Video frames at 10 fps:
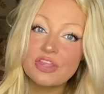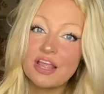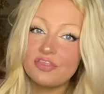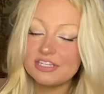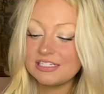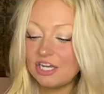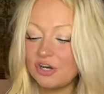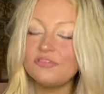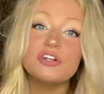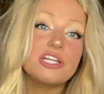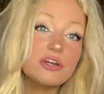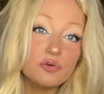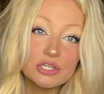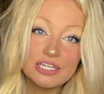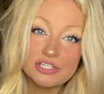this year if you're like
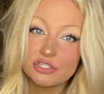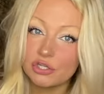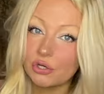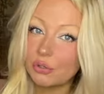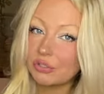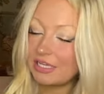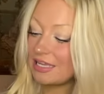really into the girly